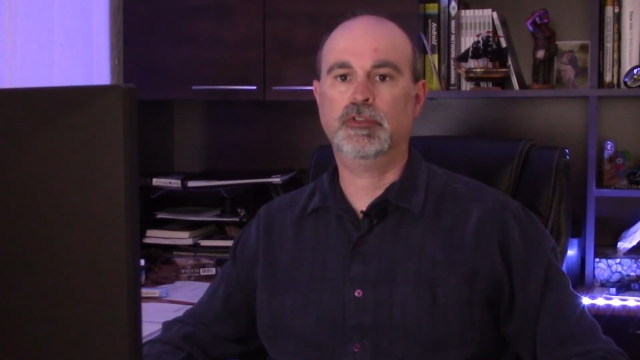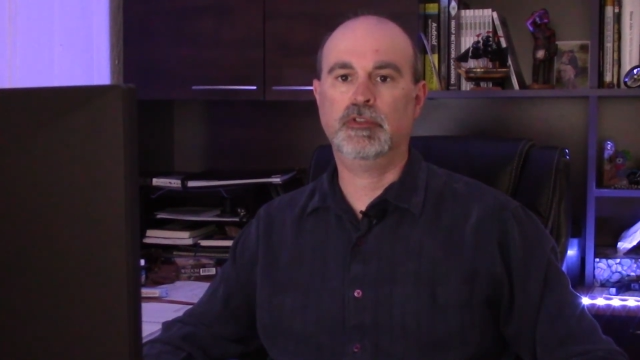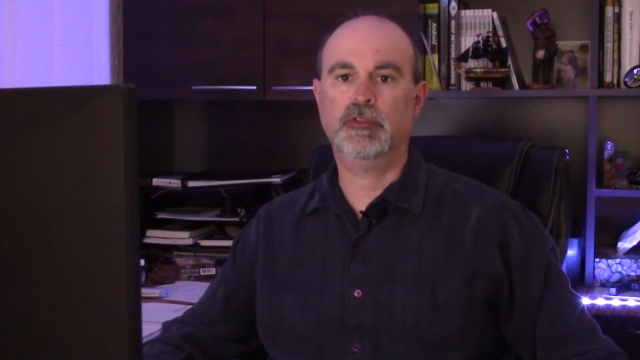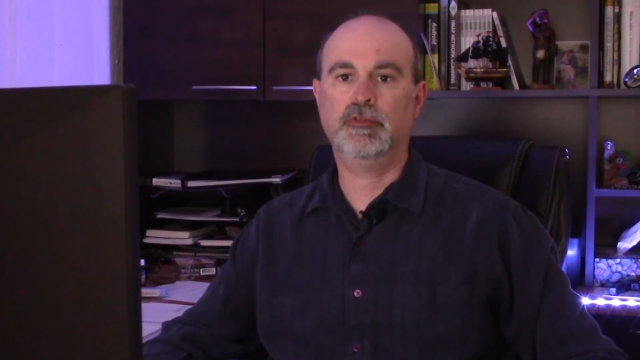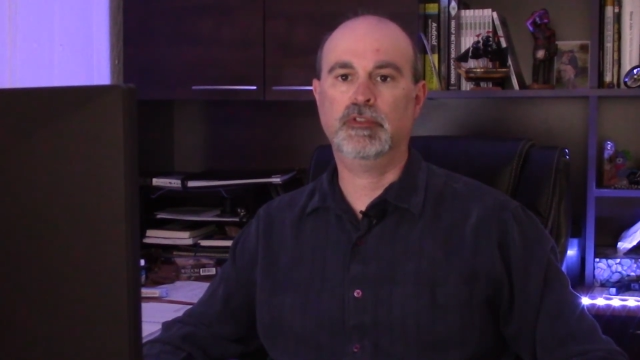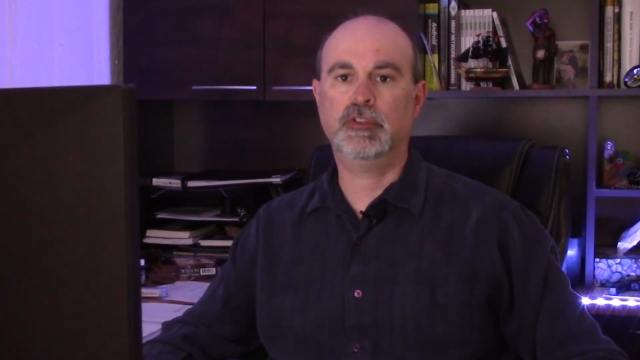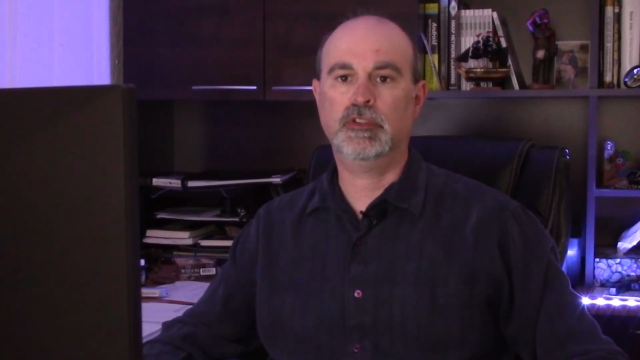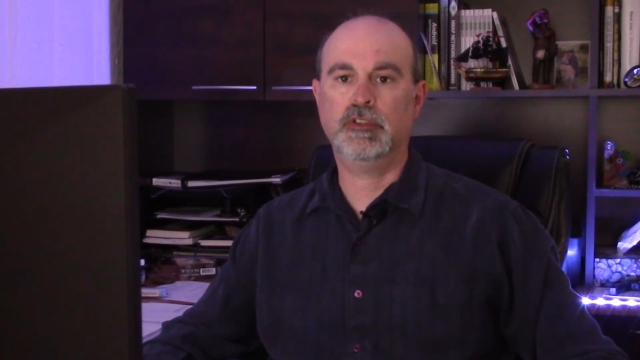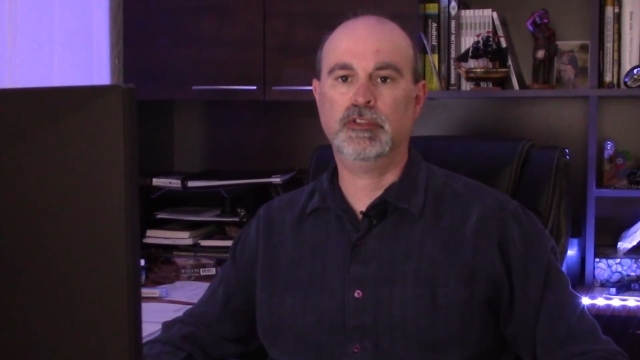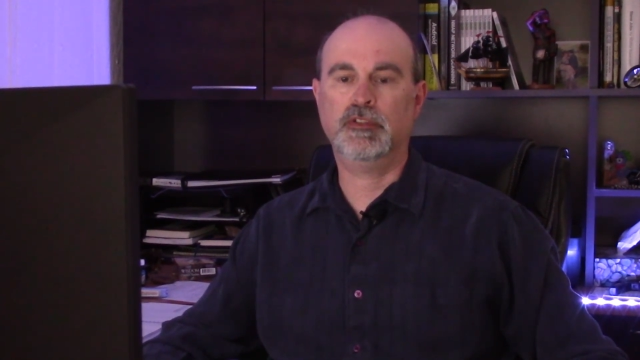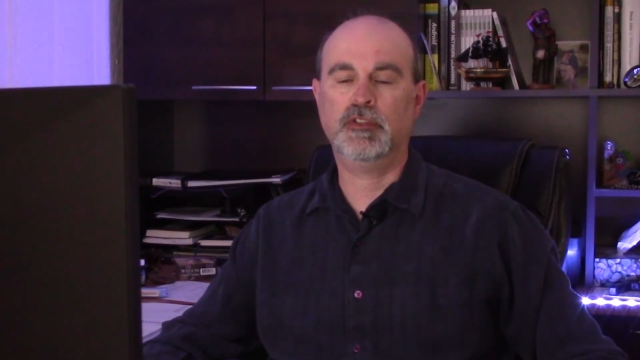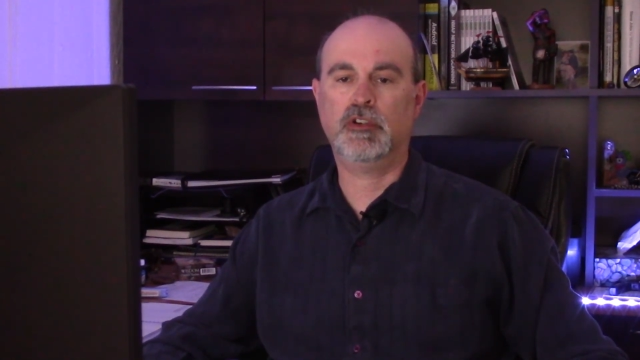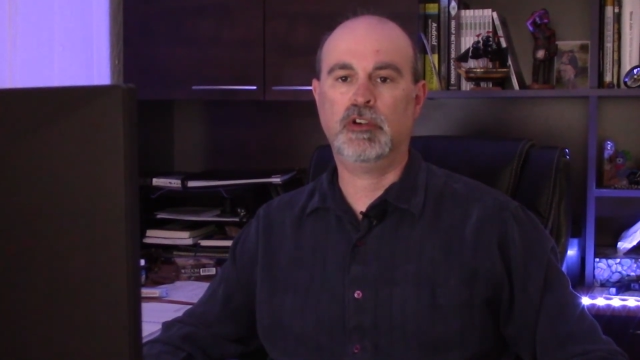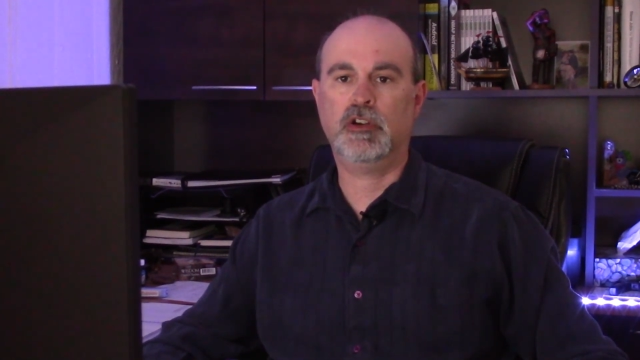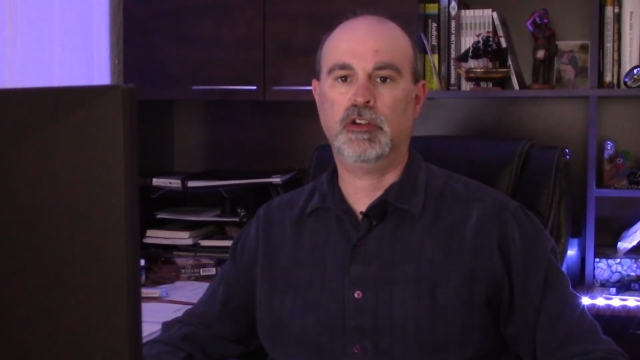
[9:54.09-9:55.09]

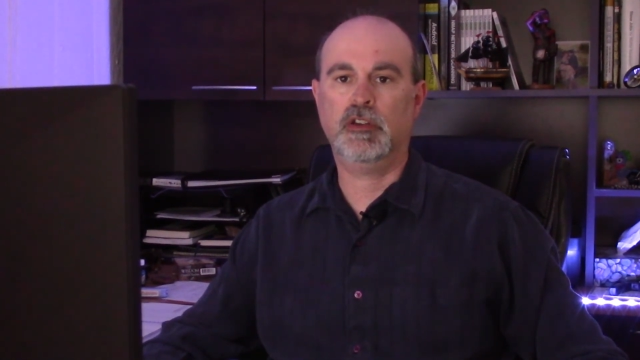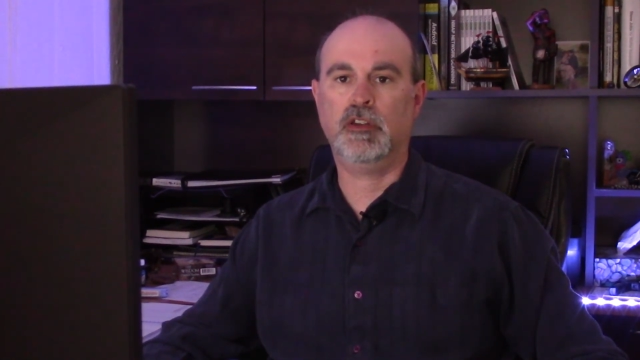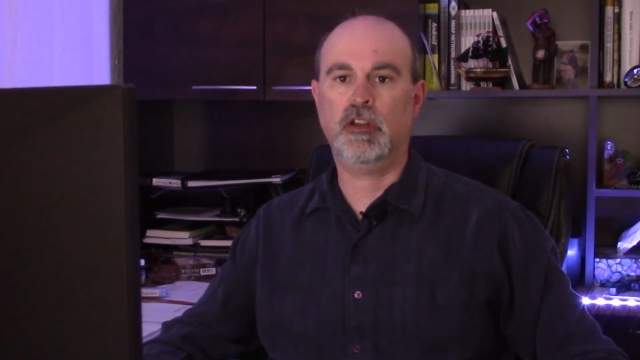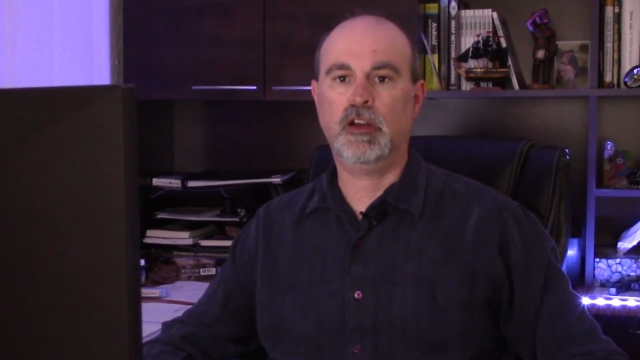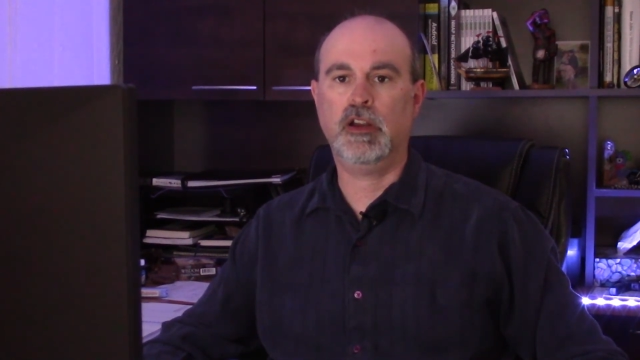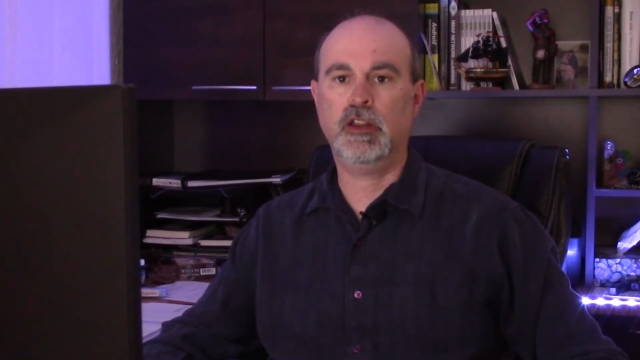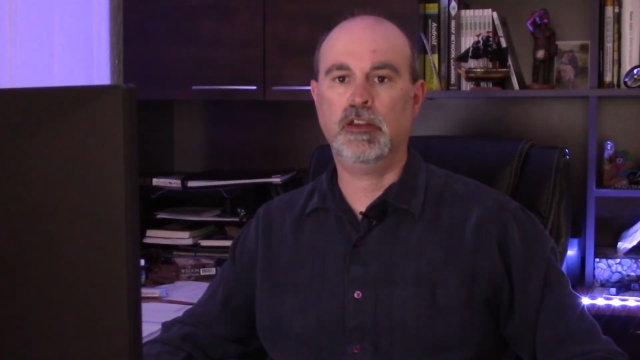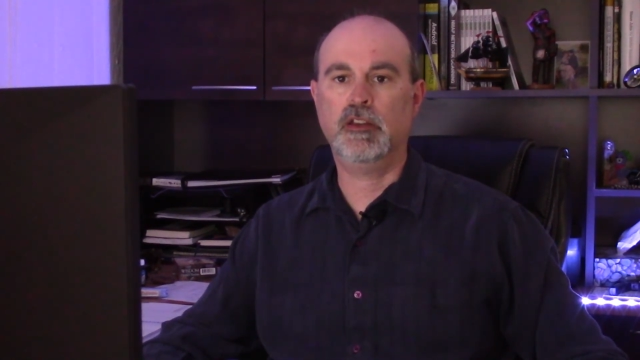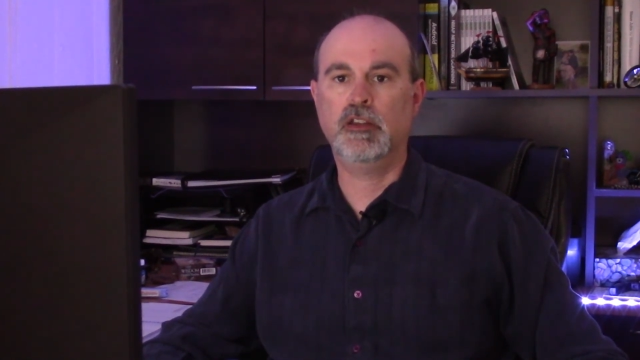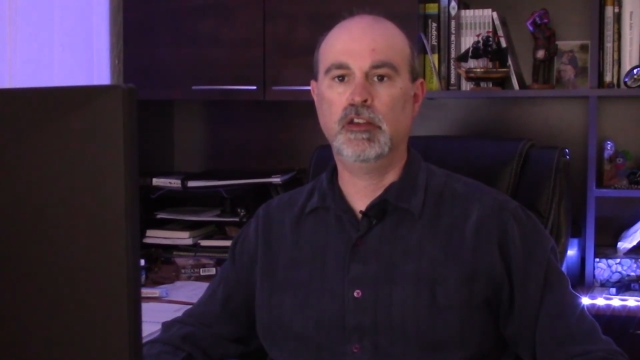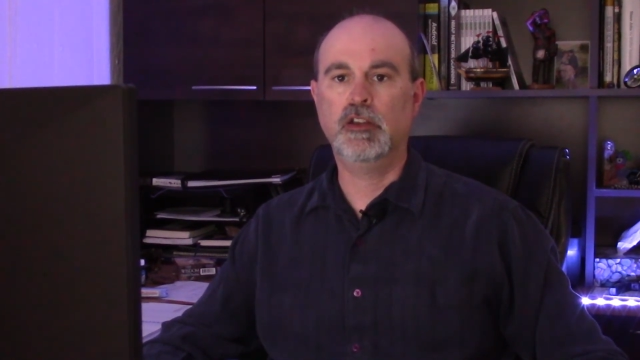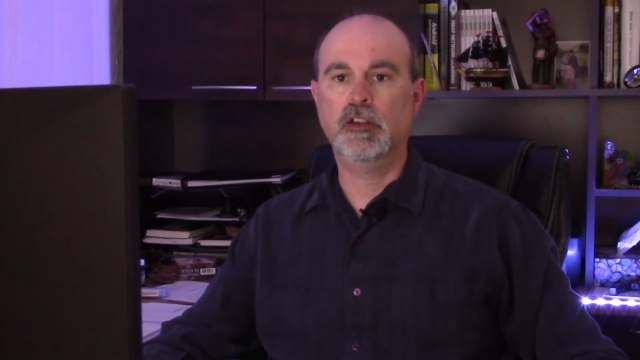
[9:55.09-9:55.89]
services online.